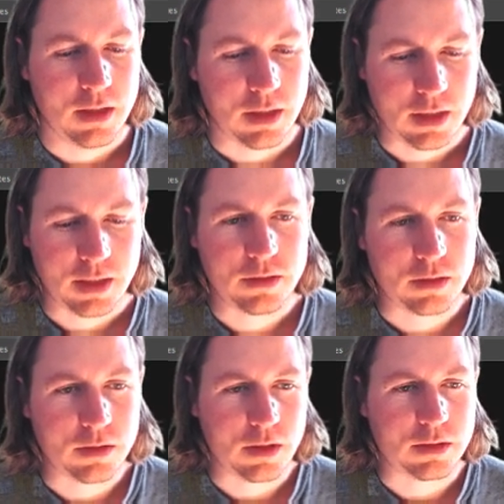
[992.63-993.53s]
I lay on
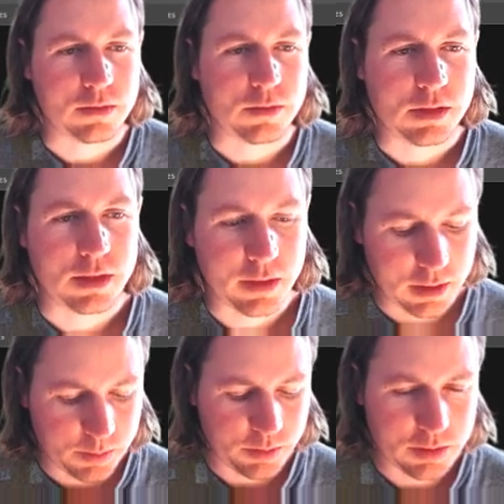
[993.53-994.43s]
the ground and was
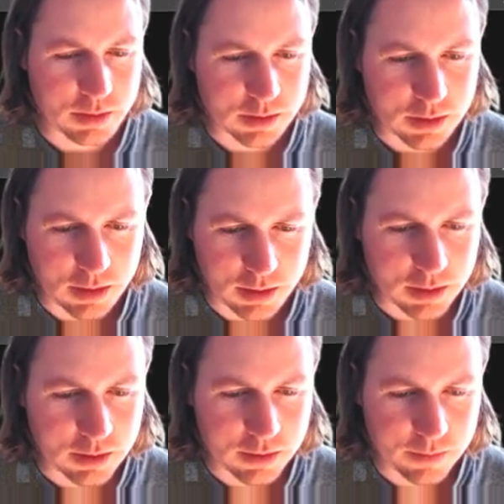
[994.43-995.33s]
staring up at the sky.
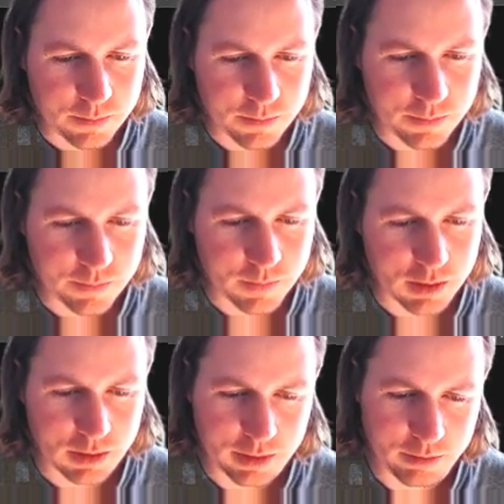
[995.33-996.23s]

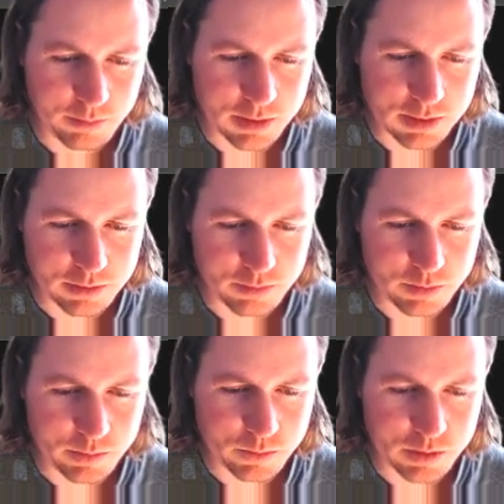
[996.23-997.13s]
Give myself a
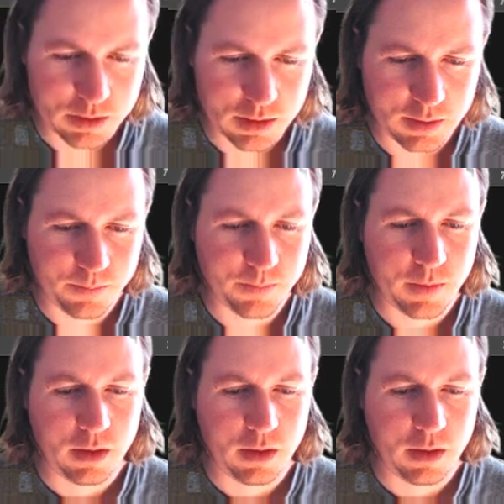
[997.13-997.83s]
bit more time.